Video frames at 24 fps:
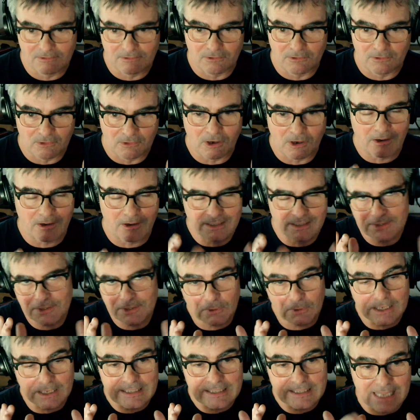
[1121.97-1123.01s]
All right. So what
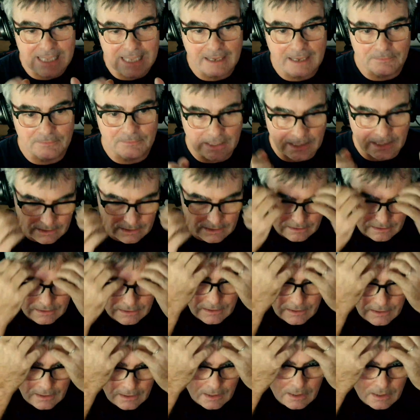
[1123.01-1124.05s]
does that mean?
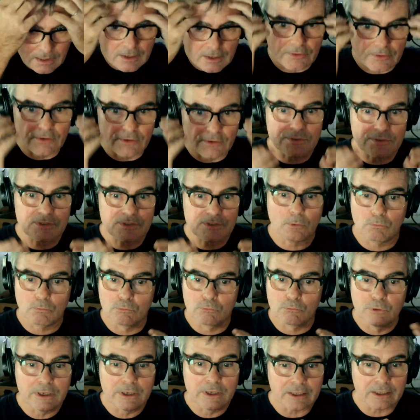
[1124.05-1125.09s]
There's a
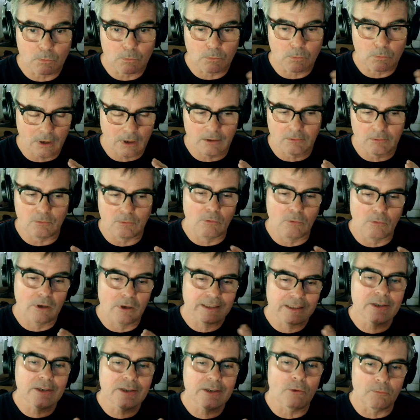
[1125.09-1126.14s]
really,
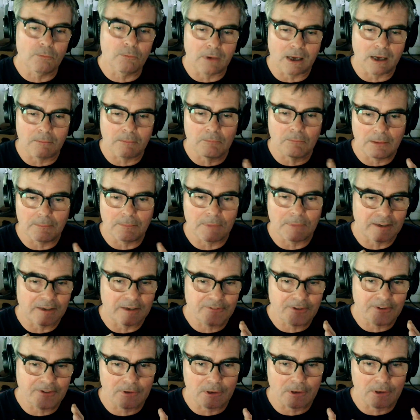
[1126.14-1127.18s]
my
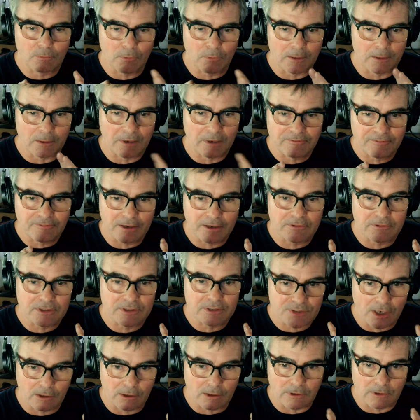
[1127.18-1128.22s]
favorite, one of my favorite
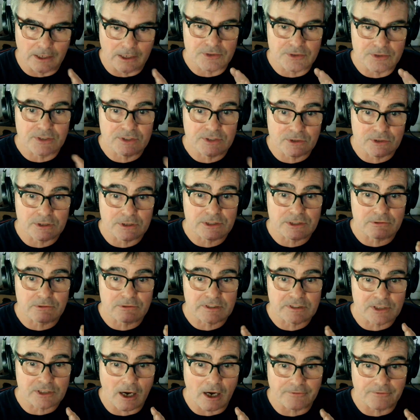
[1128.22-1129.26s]
songwriters is Chris
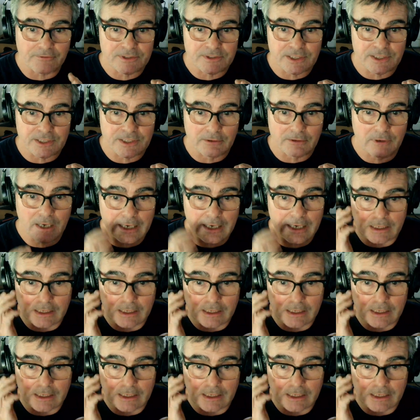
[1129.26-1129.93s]
Christopherson, right?